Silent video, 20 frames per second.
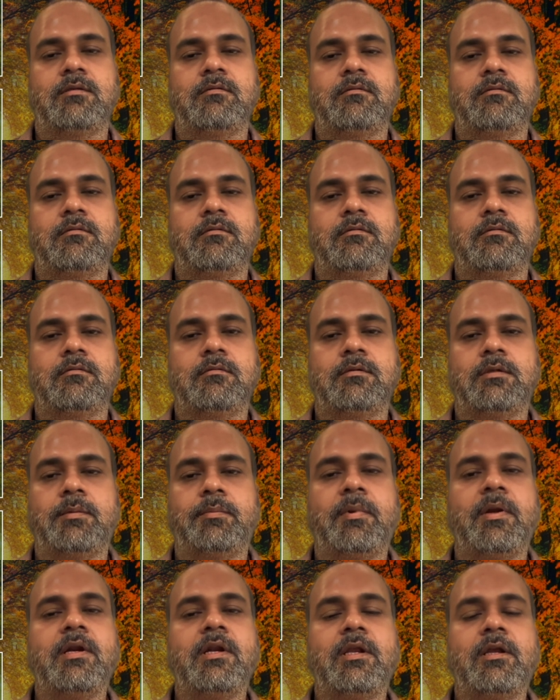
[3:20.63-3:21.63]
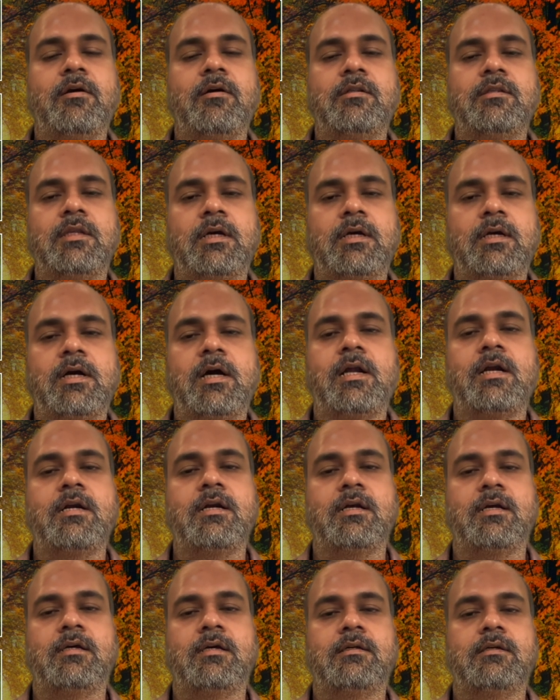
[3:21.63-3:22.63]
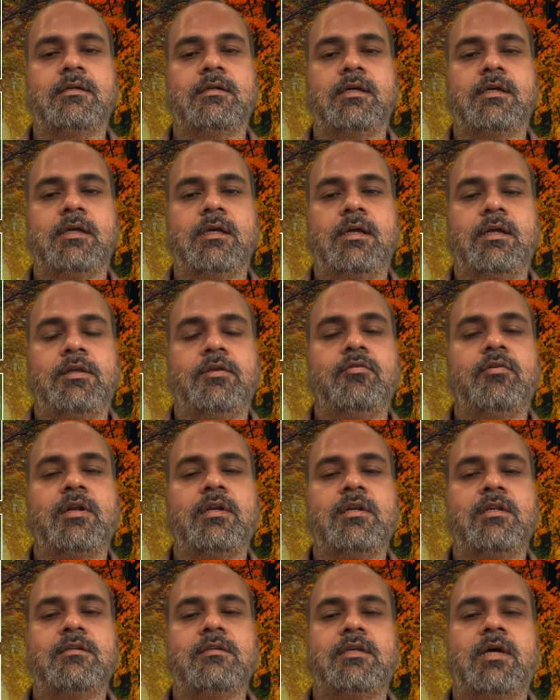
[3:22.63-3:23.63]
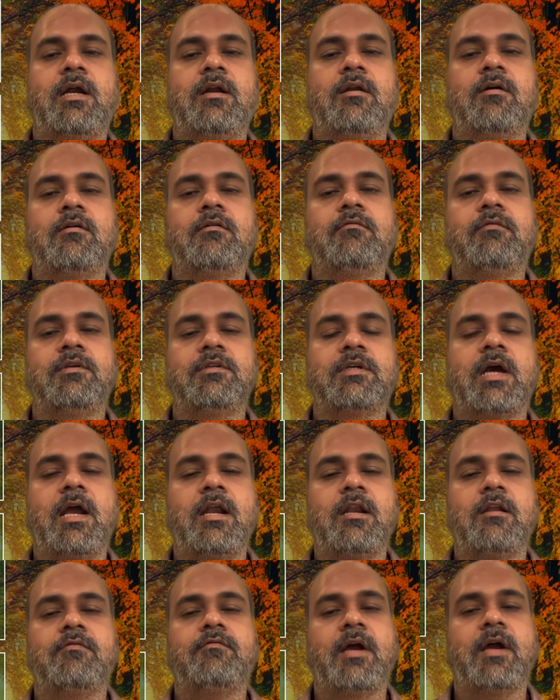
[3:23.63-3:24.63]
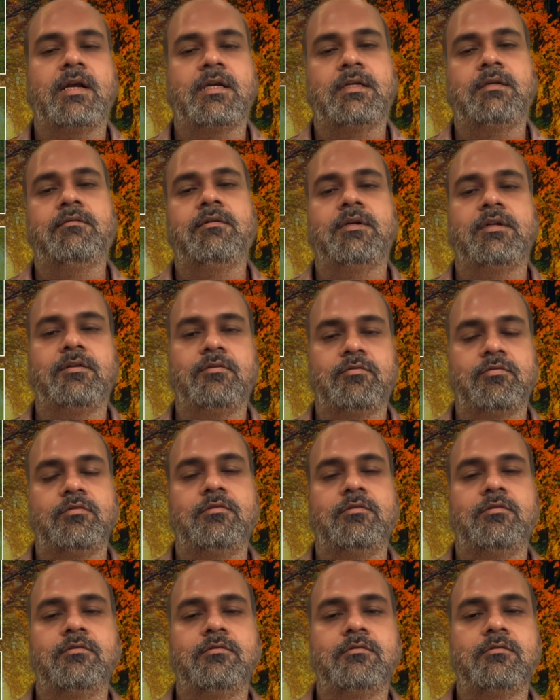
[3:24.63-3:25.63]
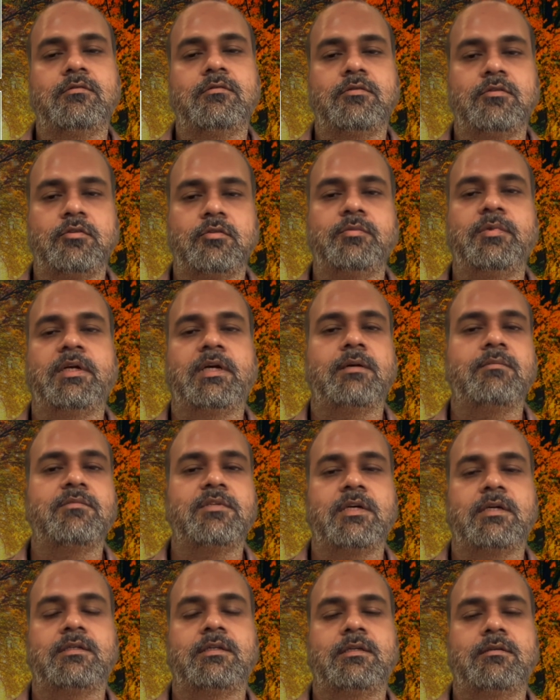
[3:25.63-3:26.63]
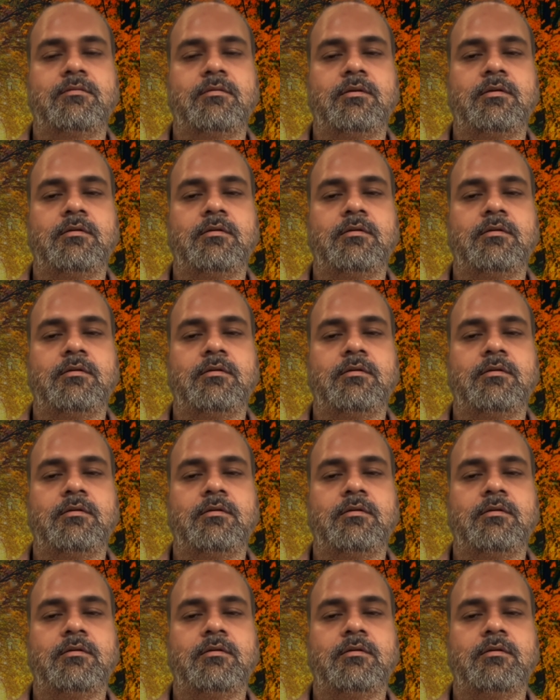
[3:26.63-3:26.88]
So depending on the karana, you can decide on which kind of activity you should do to become successful.